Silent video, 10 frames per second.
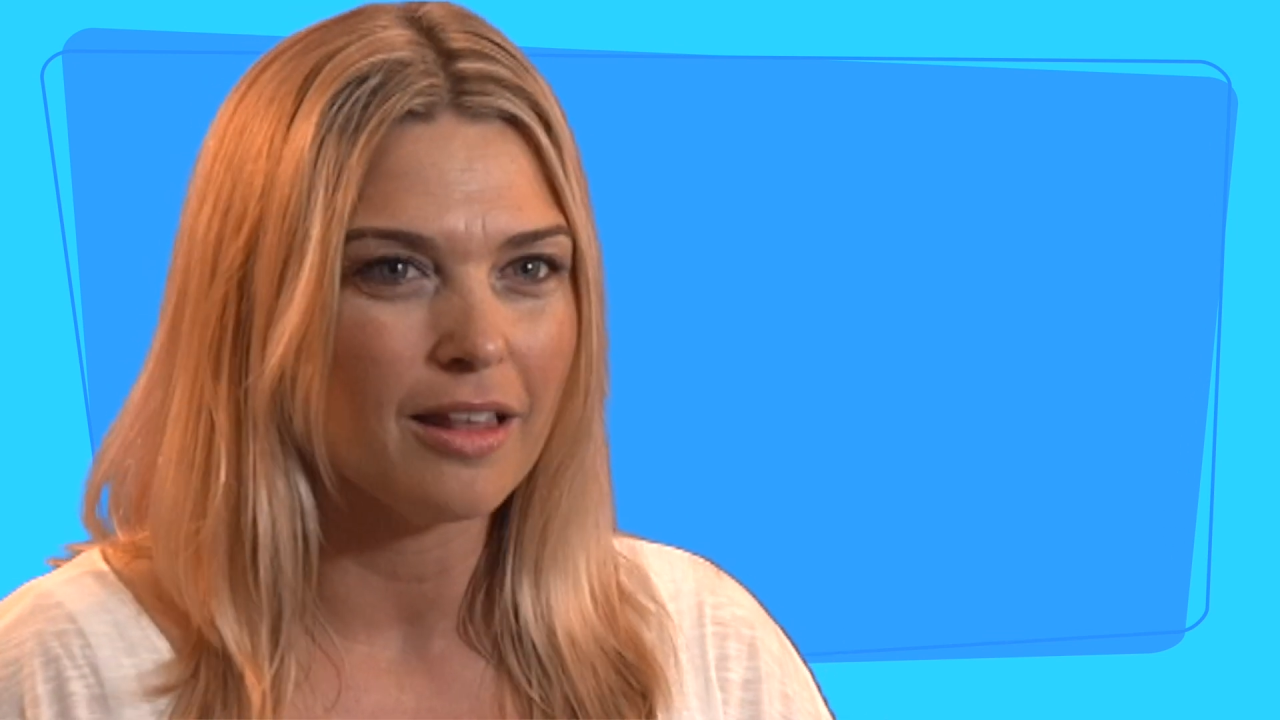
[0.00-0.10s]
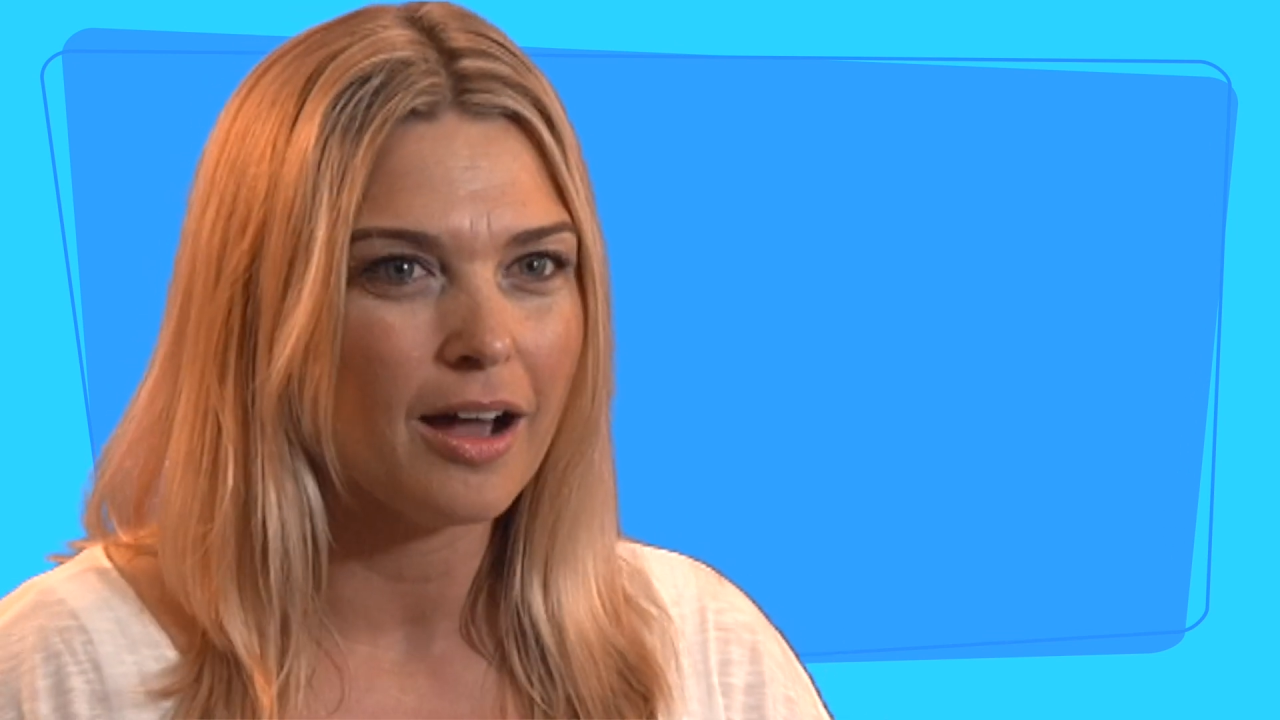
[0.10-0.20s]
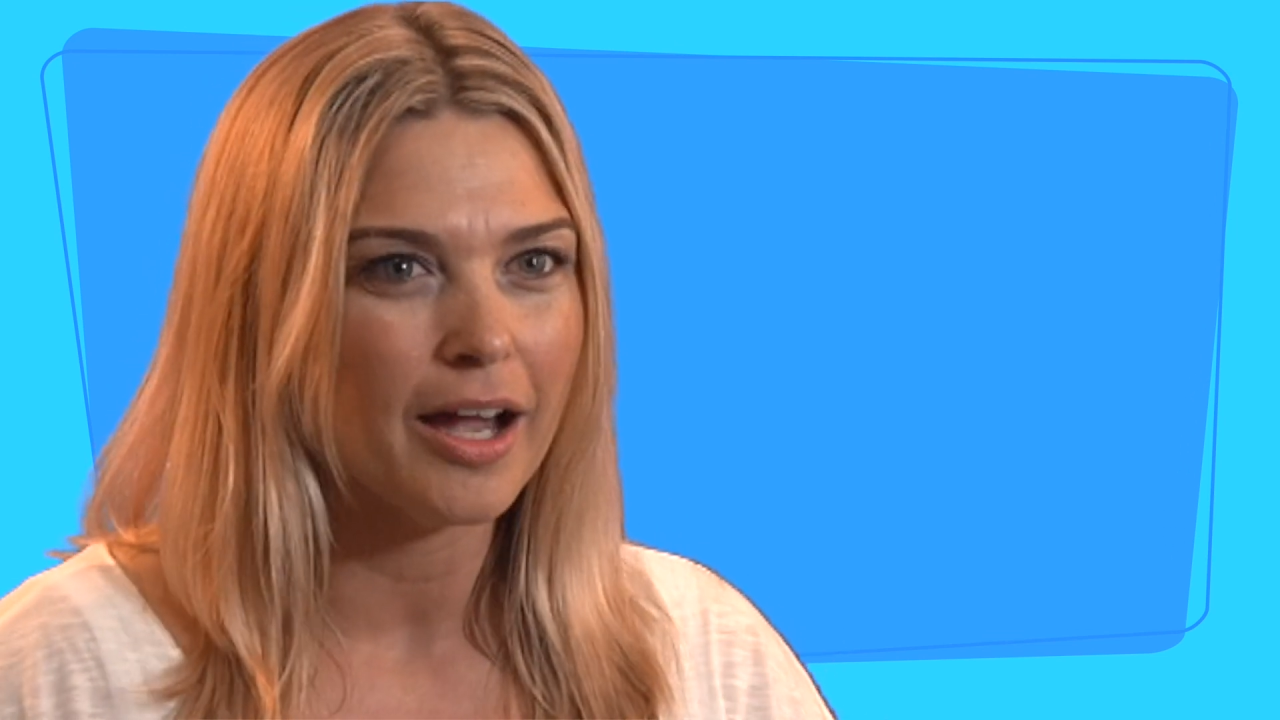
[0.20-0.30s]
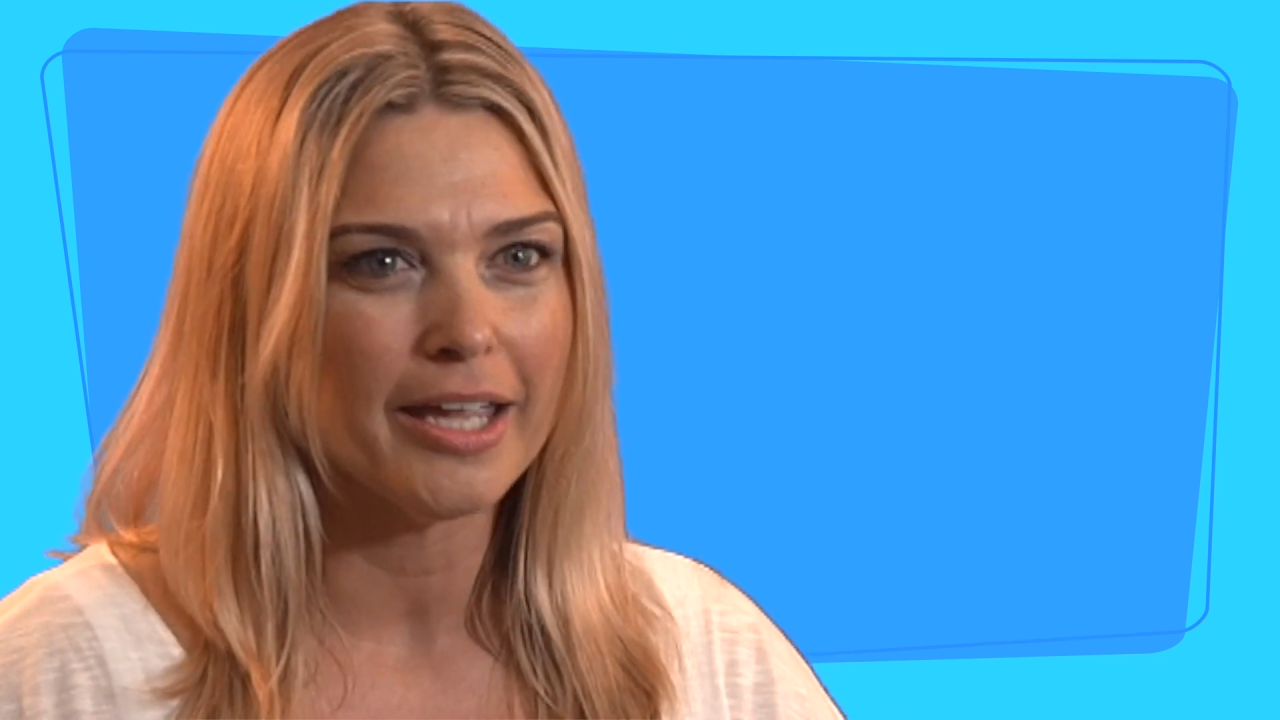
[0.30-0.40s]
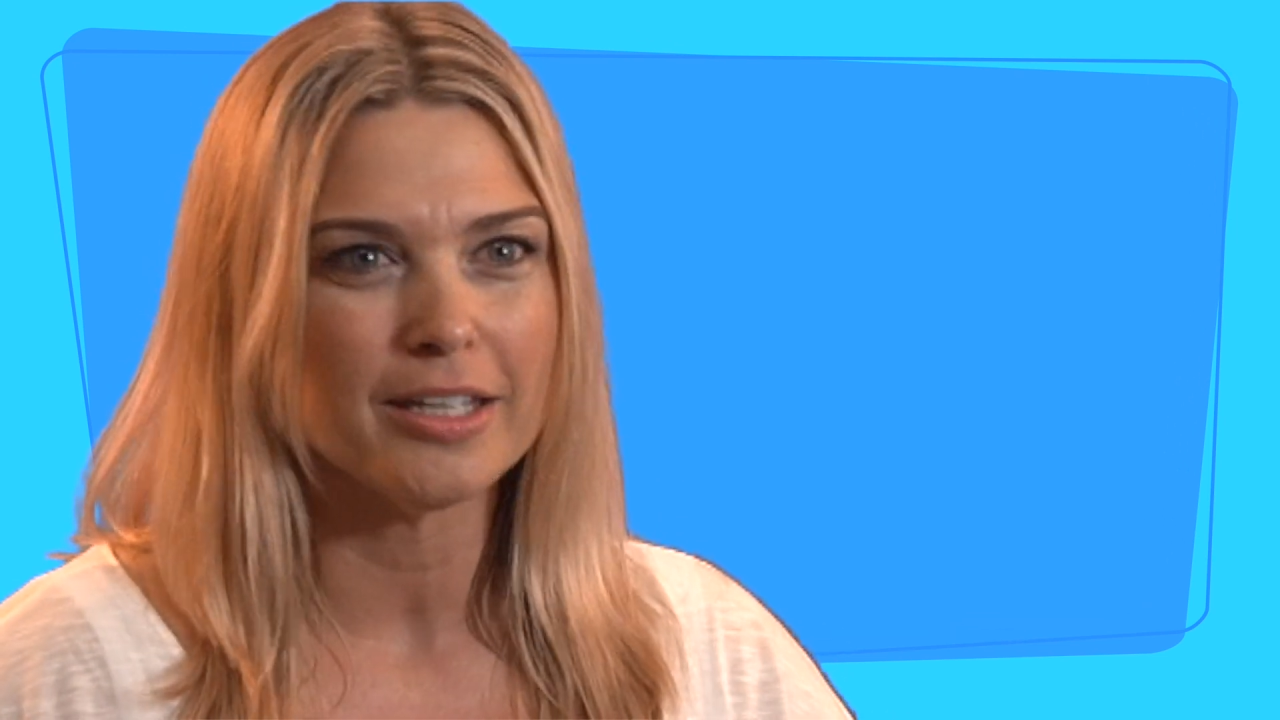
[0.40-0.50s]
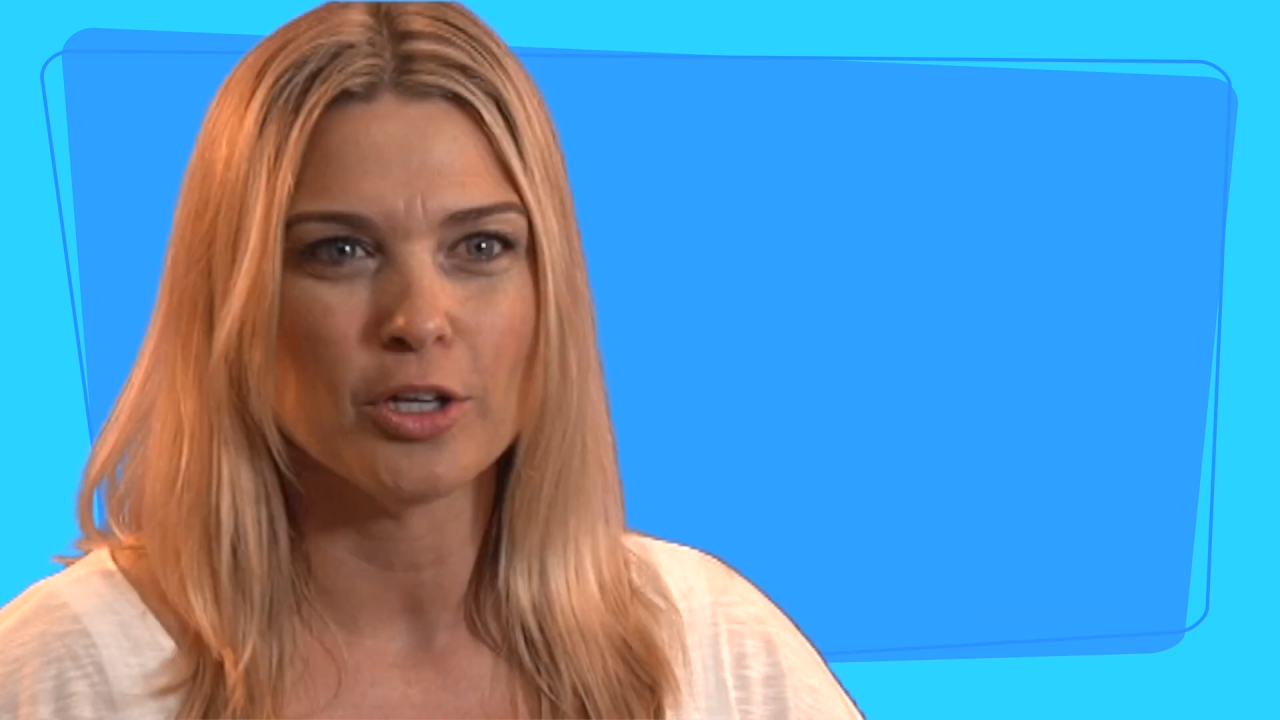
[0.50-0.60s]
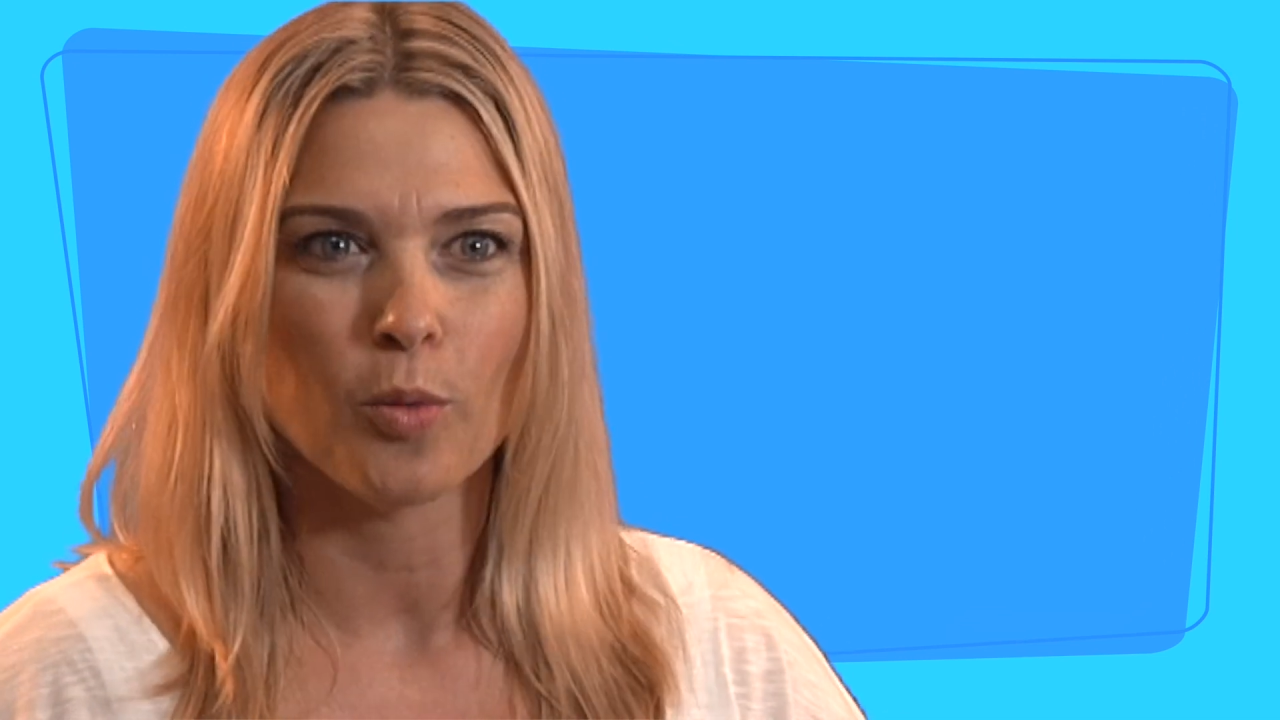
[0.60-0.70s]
like,